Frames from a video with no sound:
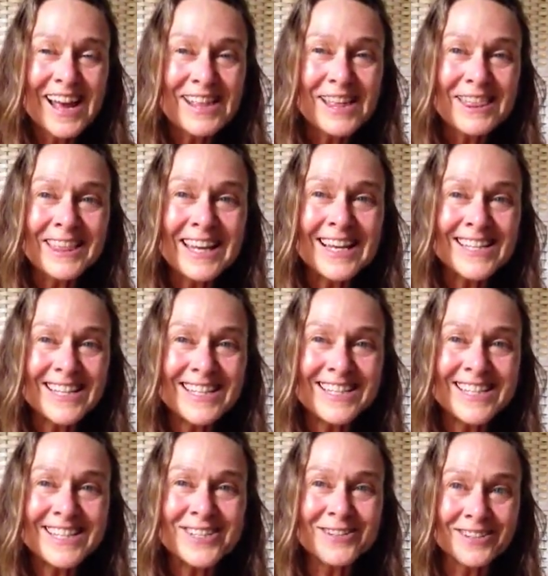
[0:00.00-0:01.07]
The things they
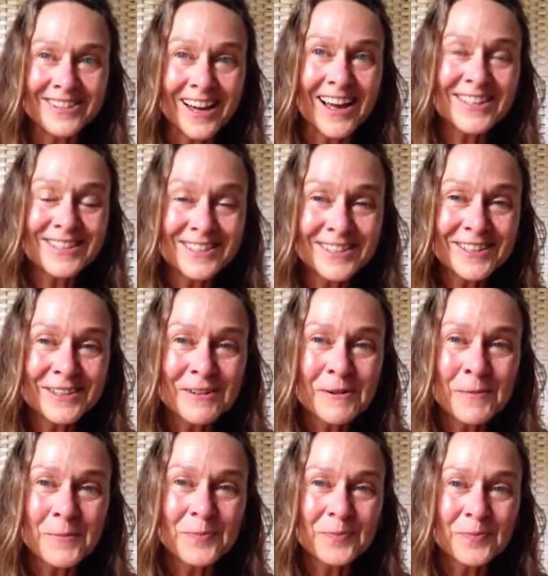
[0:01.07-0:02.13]
teach you not to
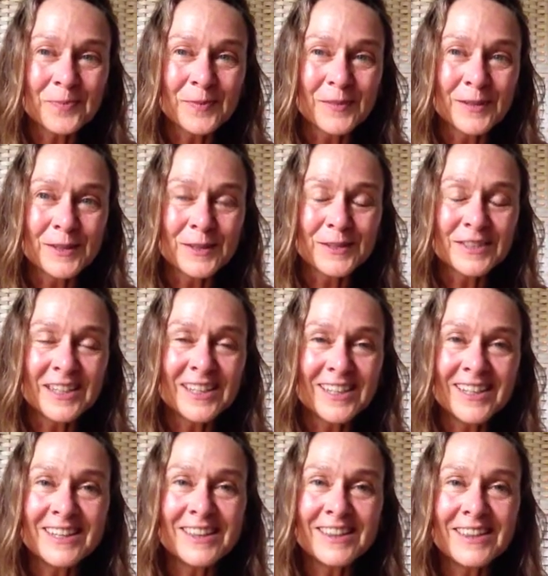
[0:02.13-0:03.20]
do,
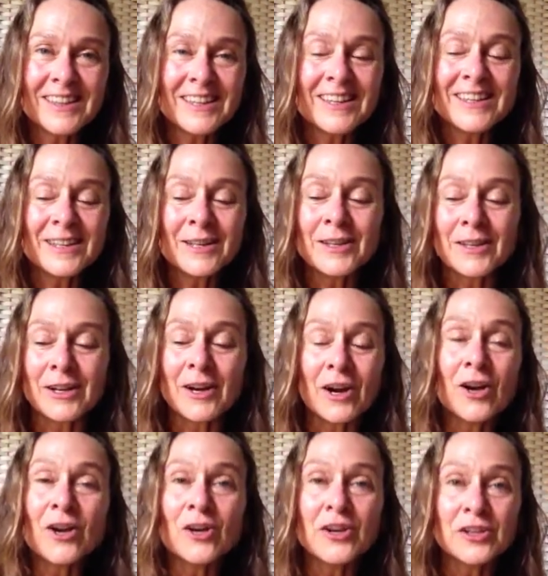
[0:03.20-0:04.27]
see,
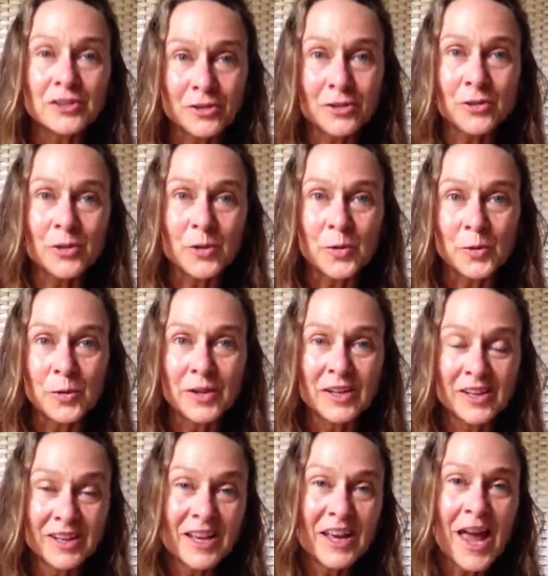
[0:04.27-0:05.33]
are good to do.
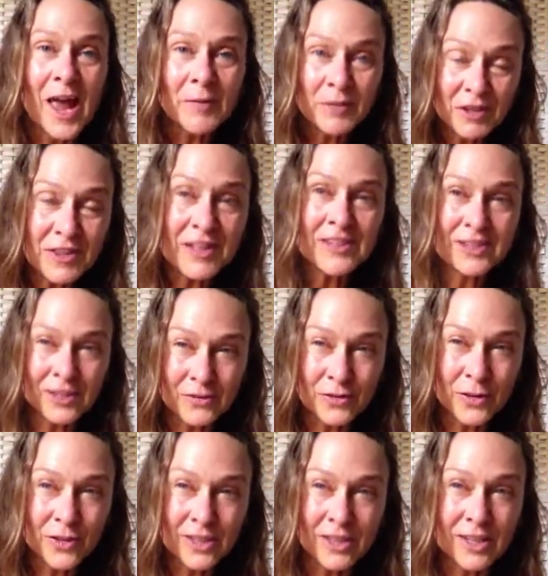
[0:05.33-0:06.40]
Everything's
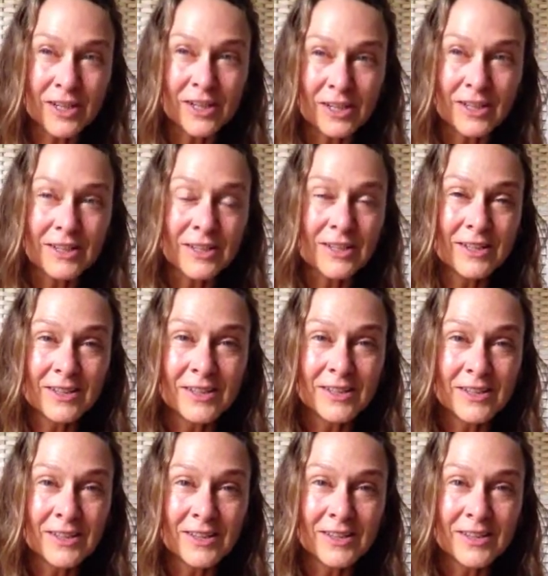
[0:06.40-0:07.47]
inverted here,
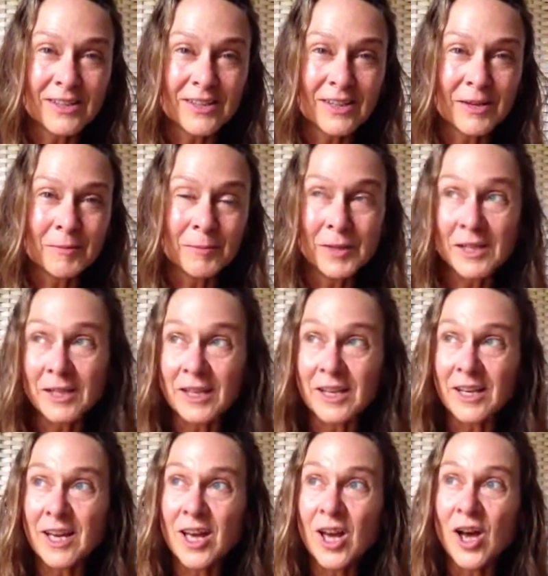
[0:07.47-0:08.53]

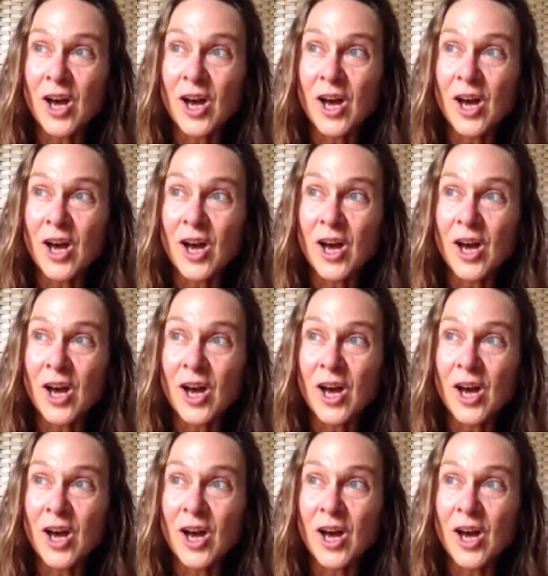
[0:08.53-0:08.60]
meaning